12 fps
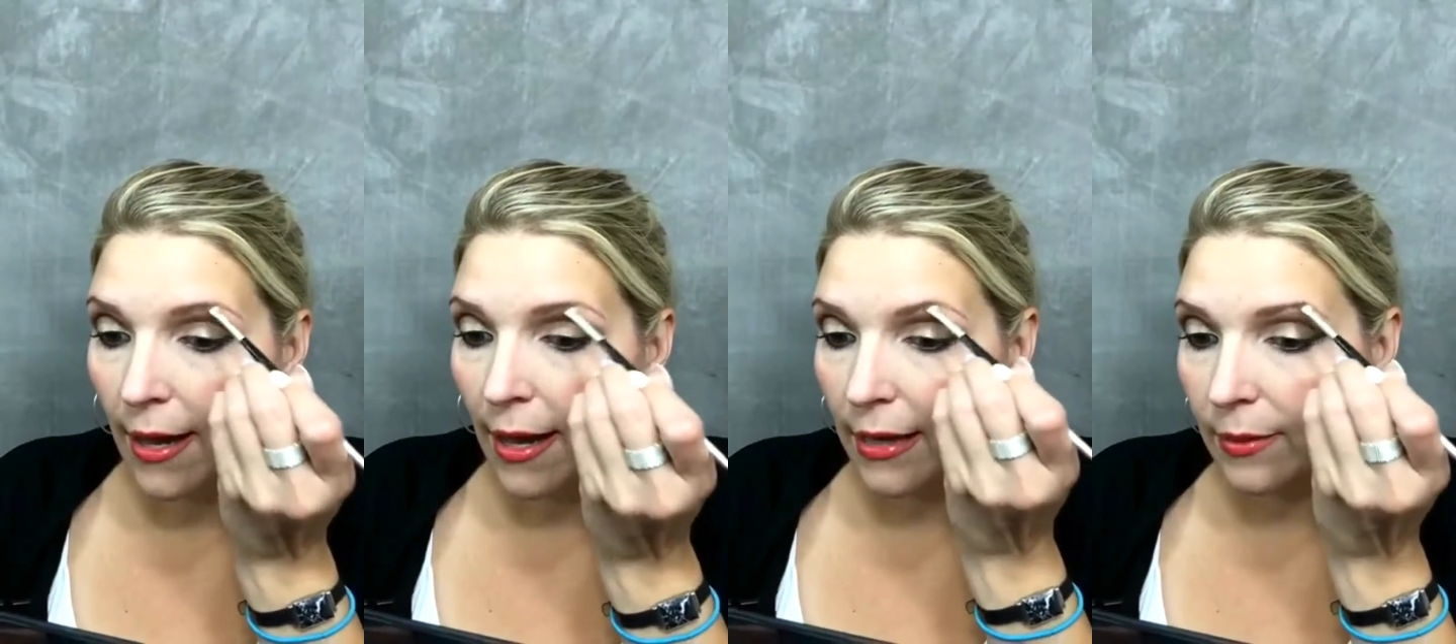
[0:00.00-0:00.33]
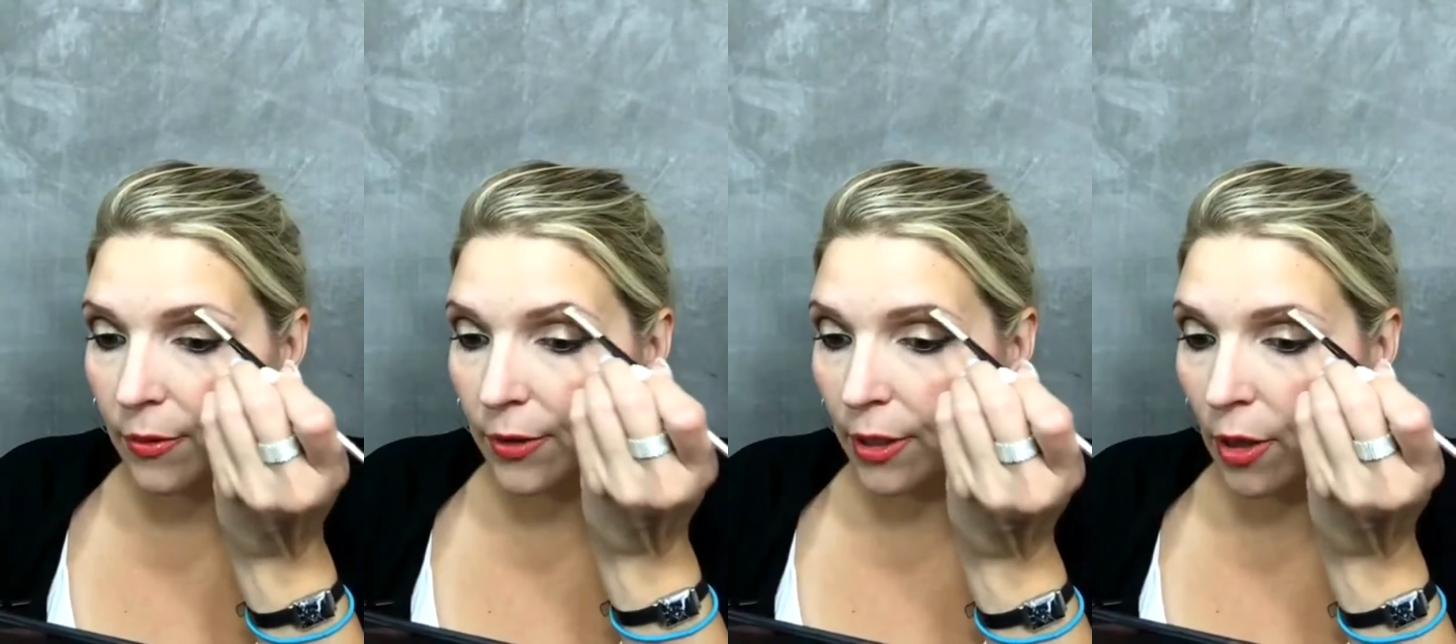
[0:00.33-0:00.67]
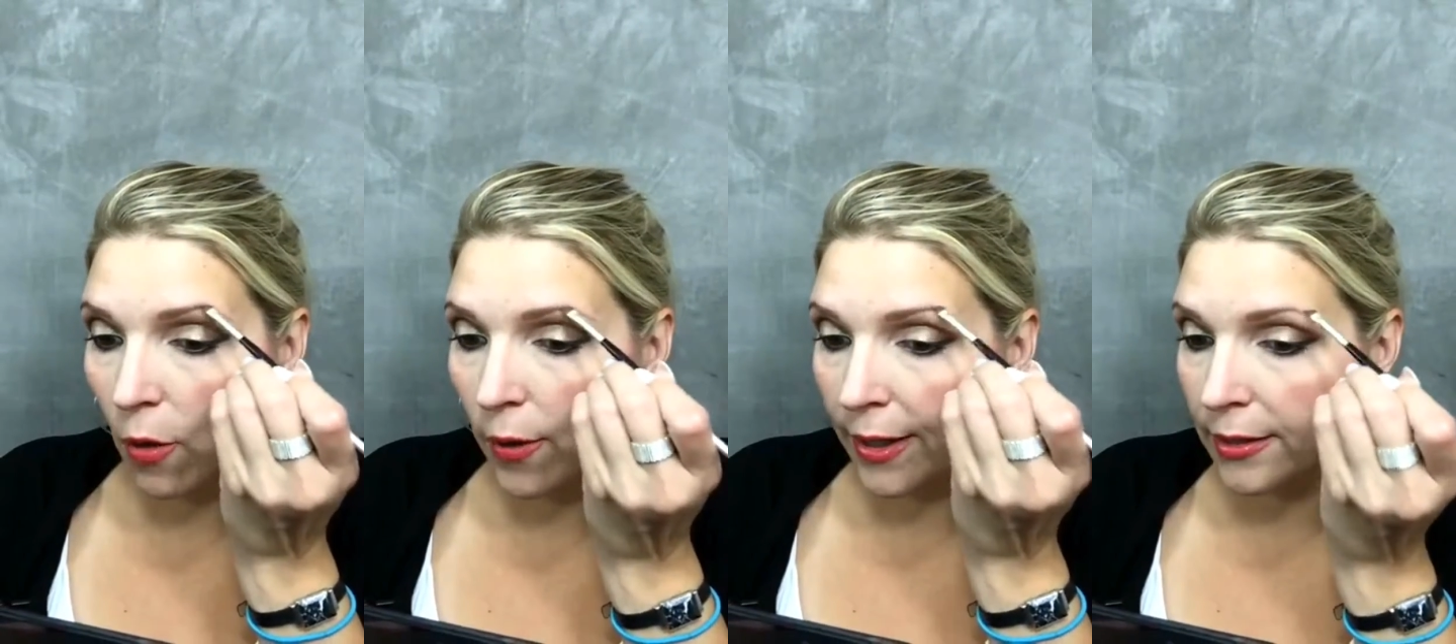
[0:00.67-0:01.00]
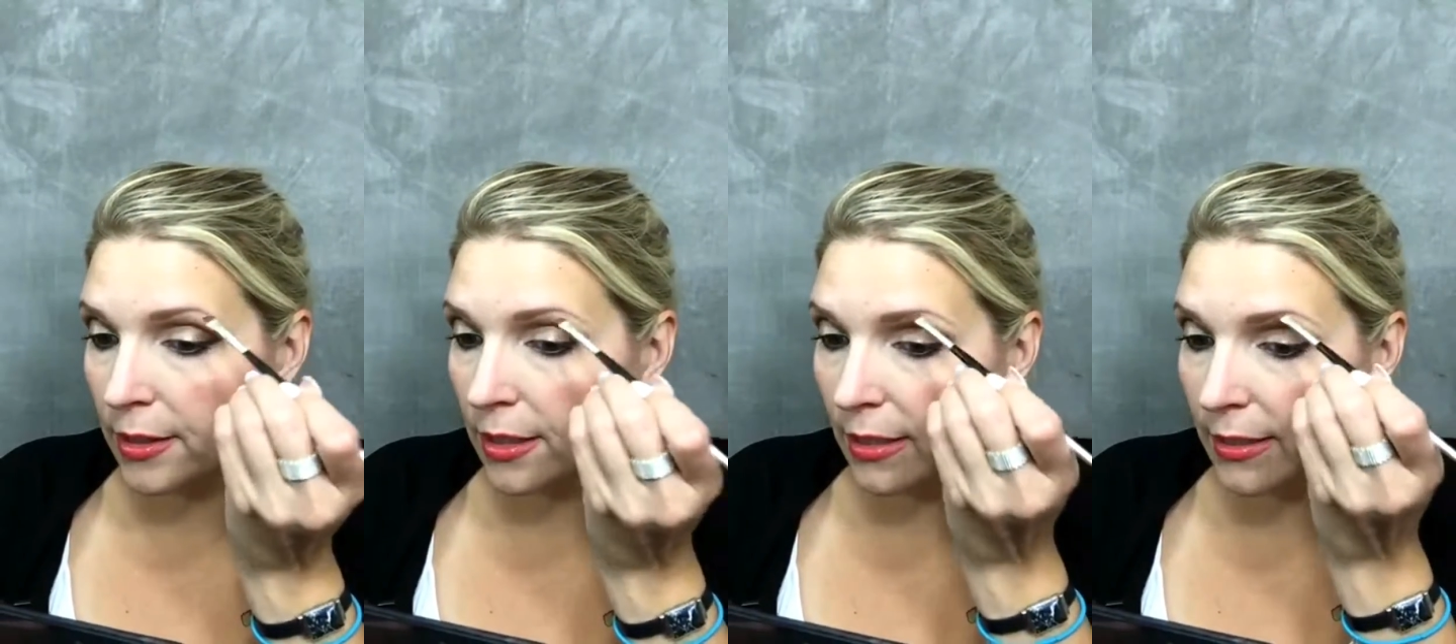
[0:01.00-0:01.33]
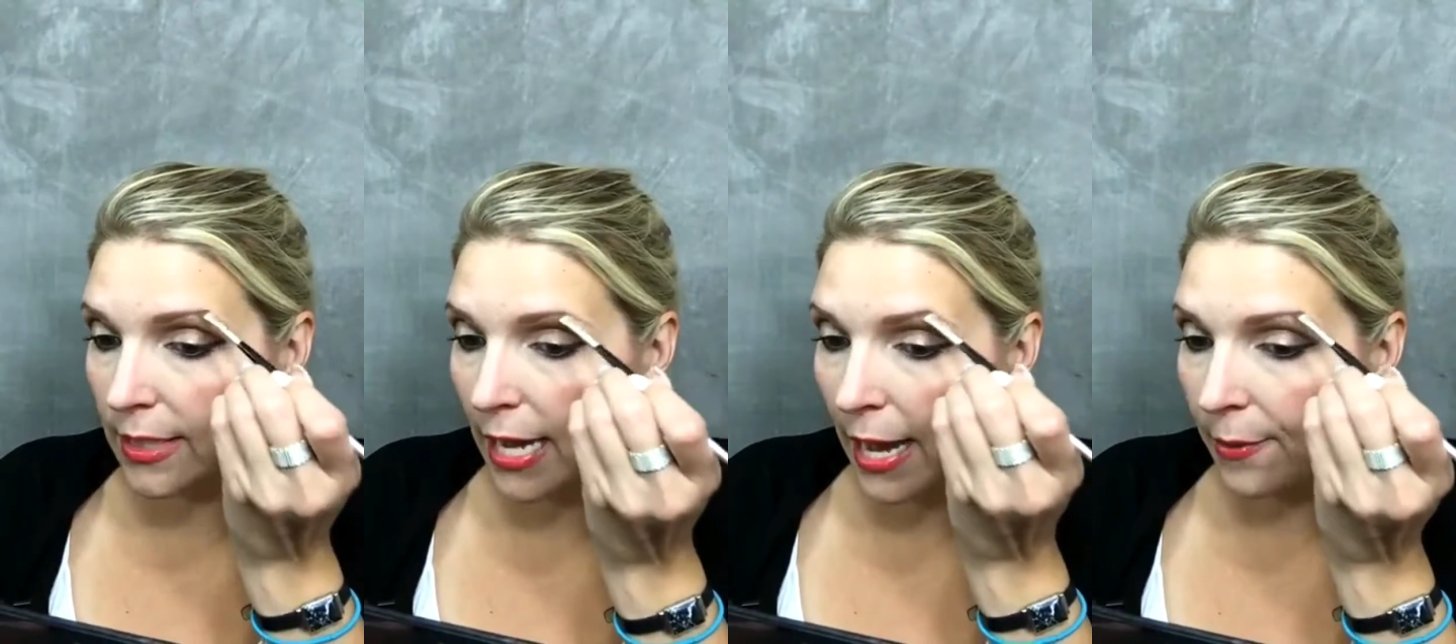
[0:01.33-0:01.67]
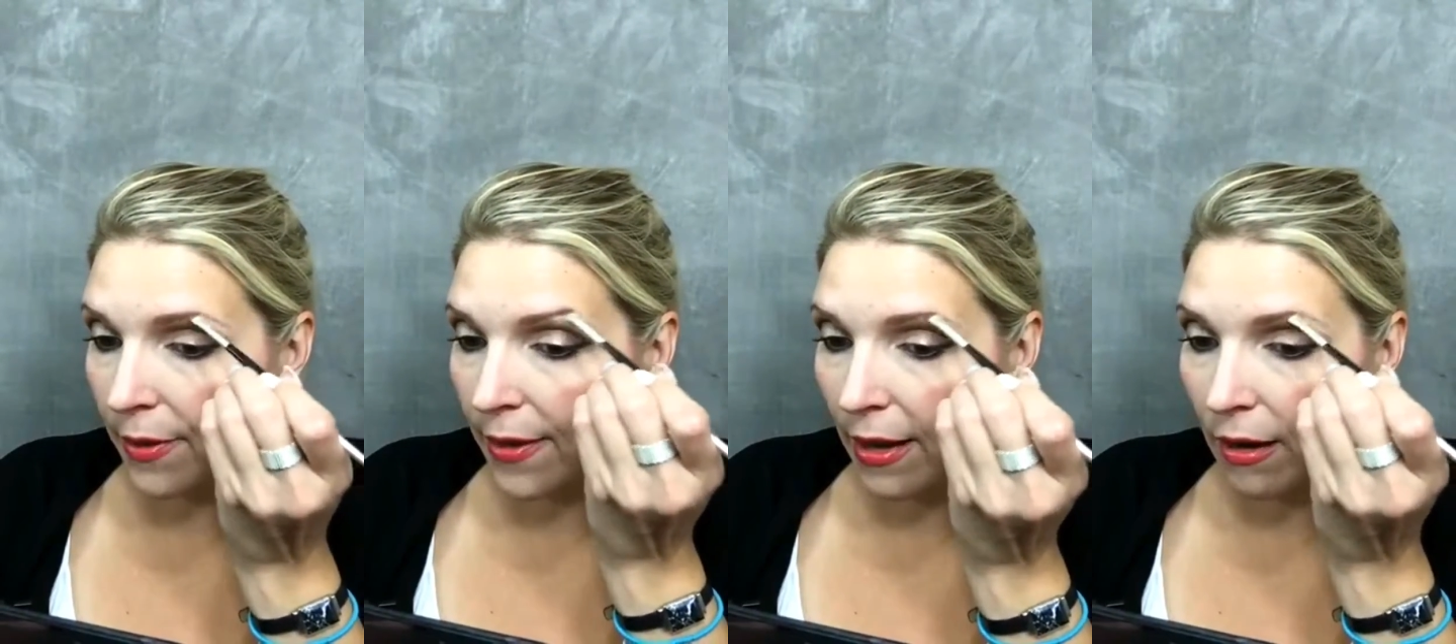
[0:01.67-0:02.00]
And I'm only going to the top
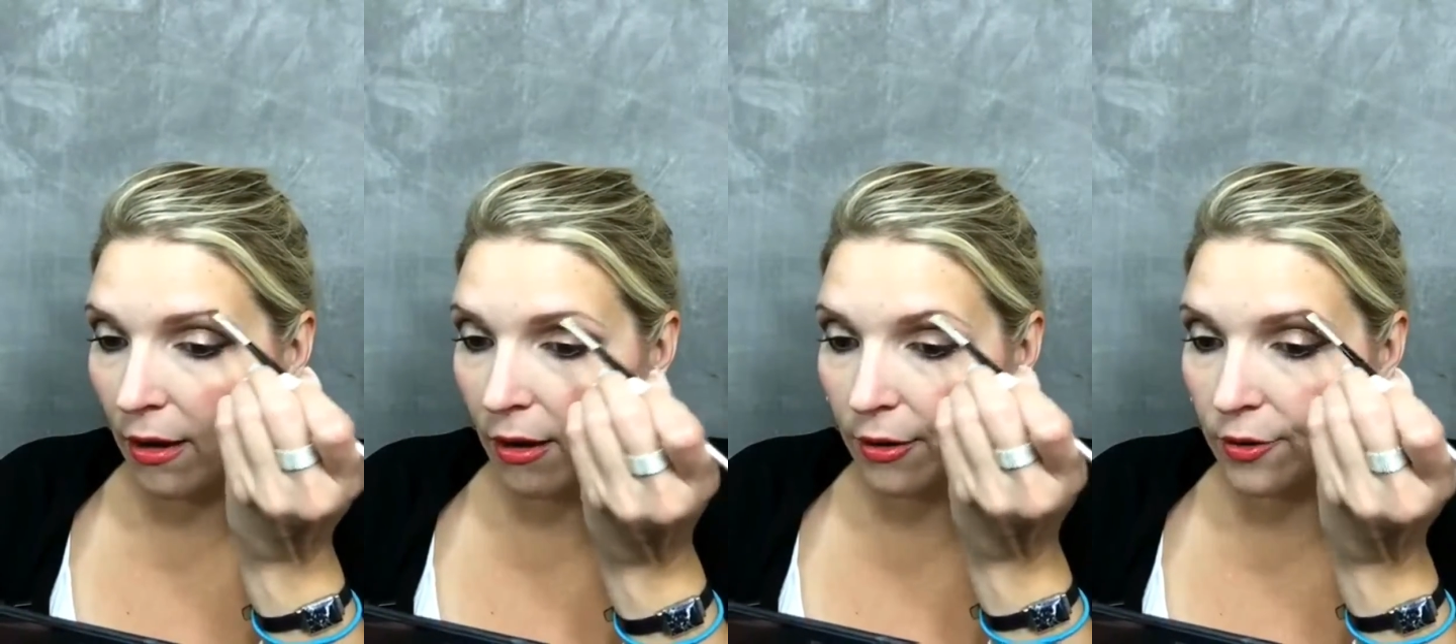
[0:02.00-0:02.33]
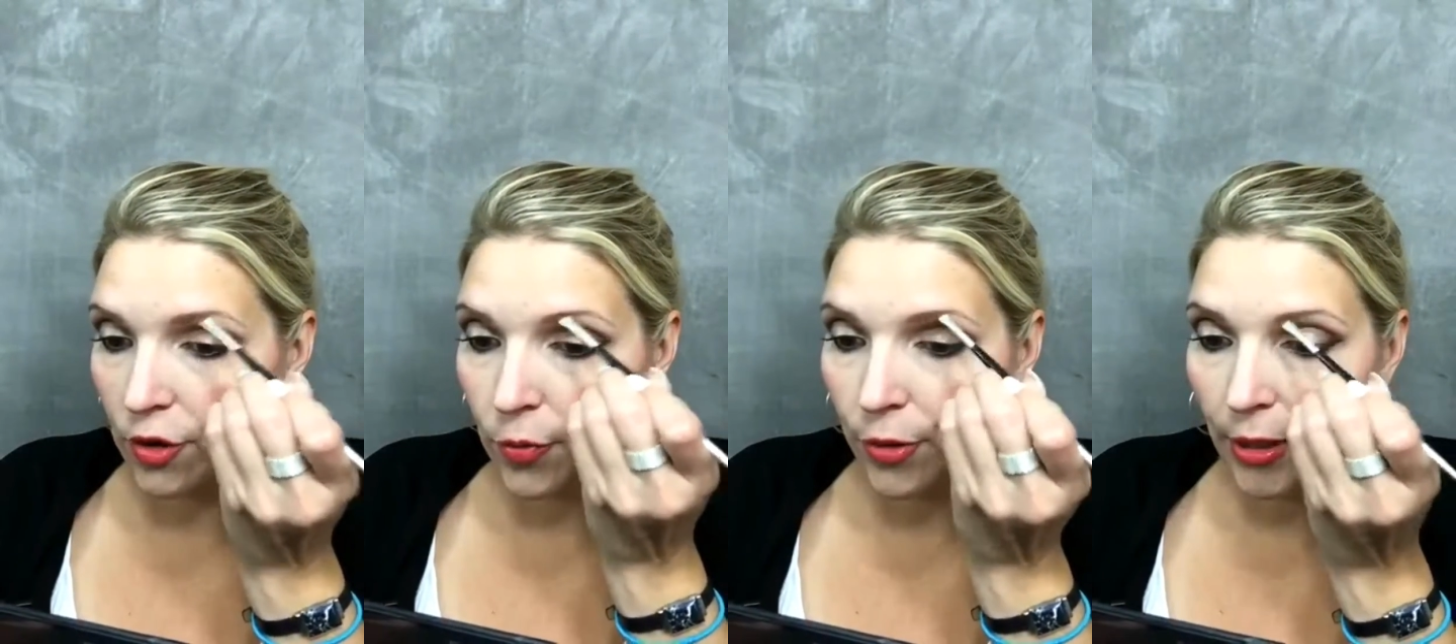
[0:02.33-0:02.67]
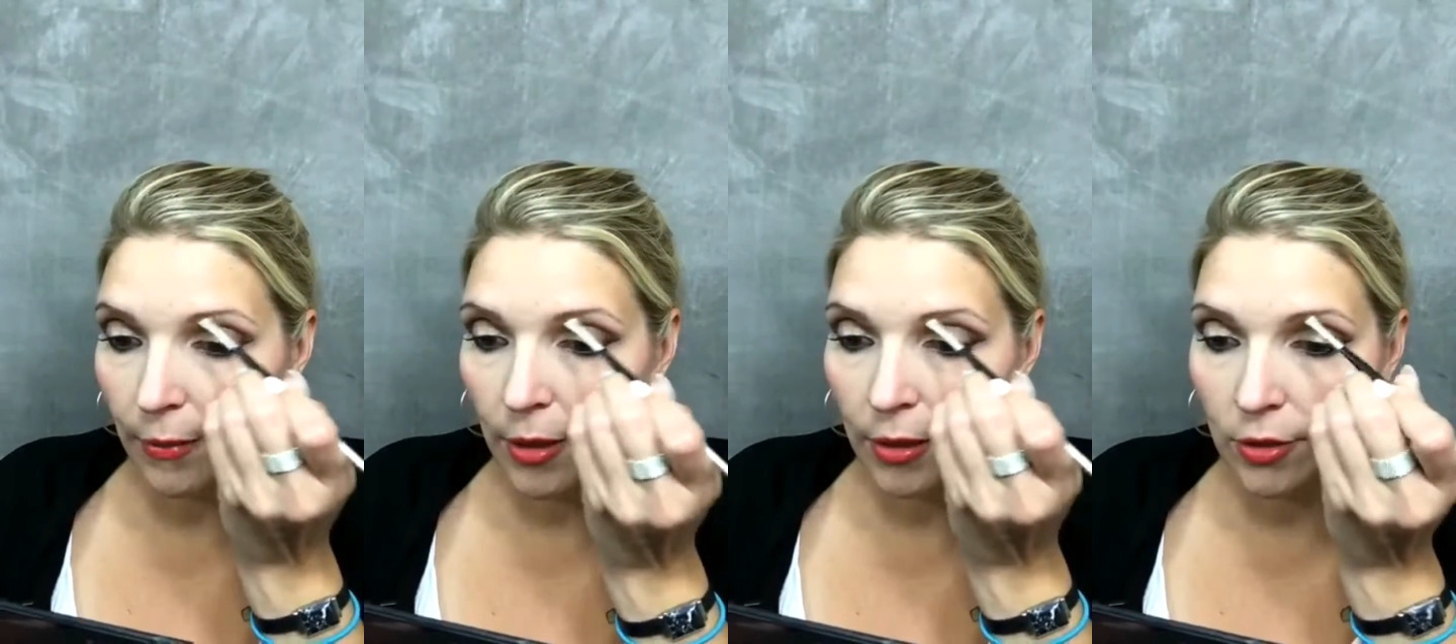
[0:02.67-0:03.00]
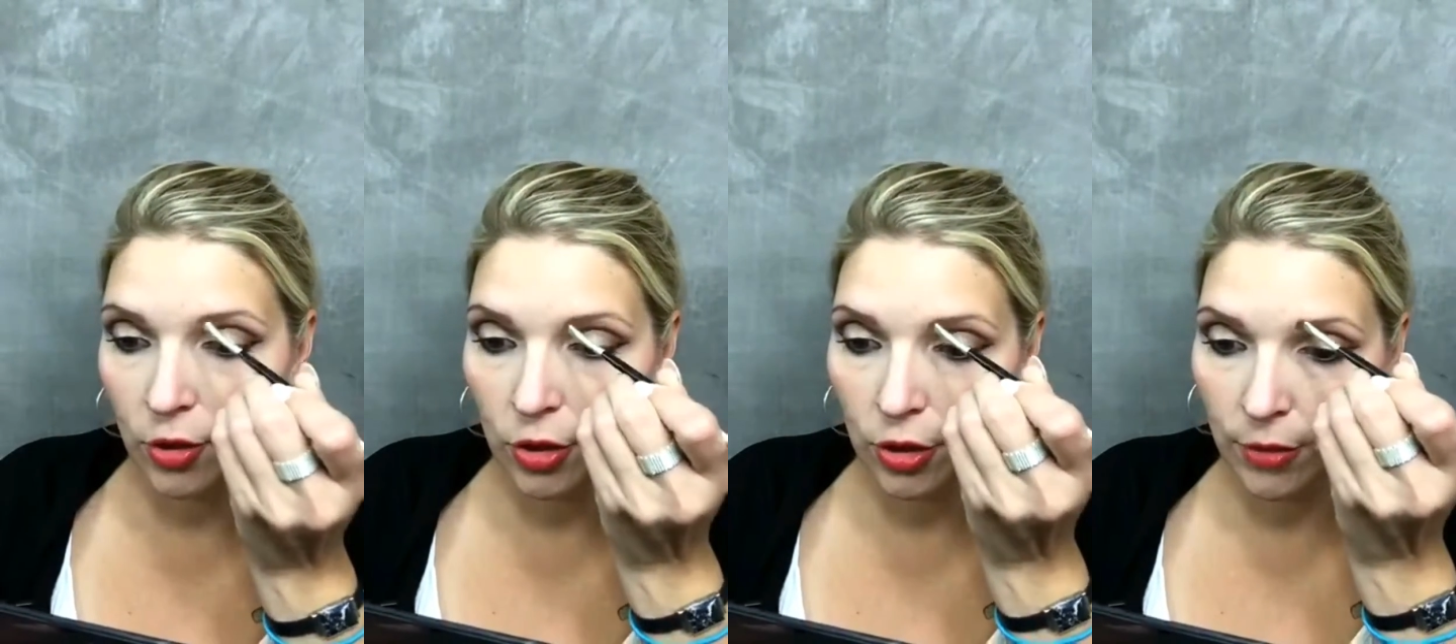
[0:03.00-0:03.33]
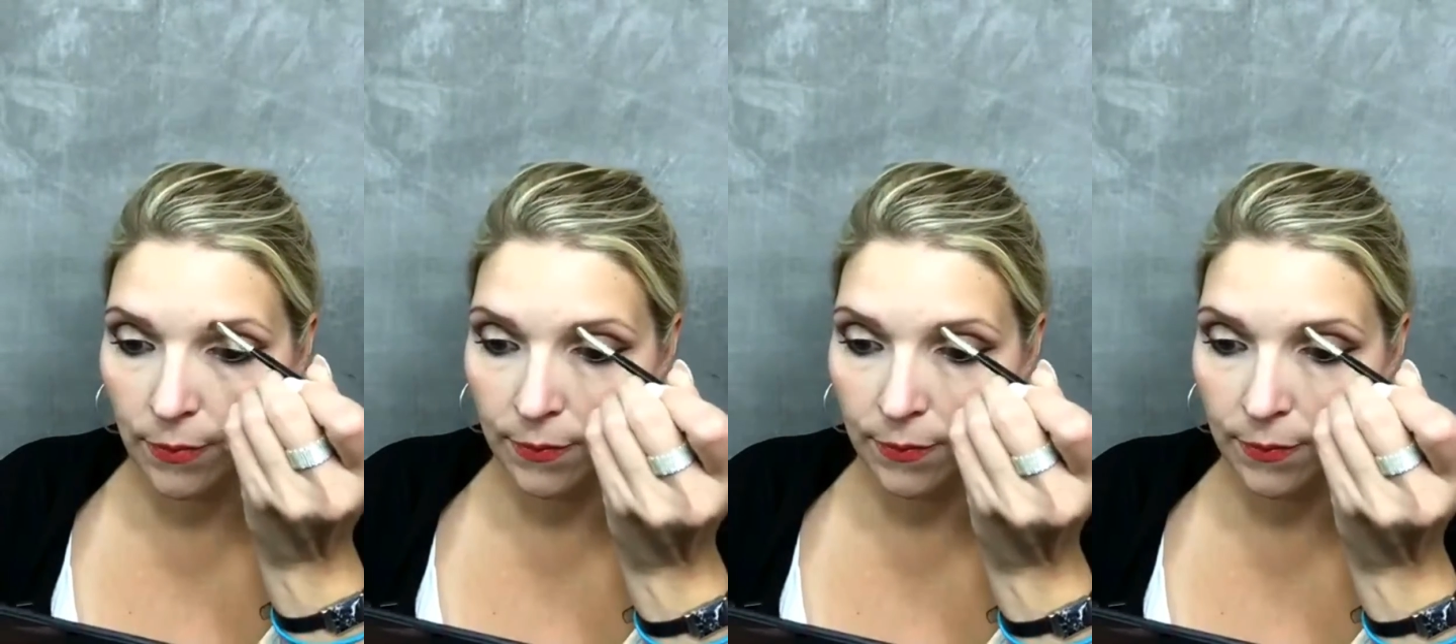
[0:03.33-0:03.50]
of that arch pretty much.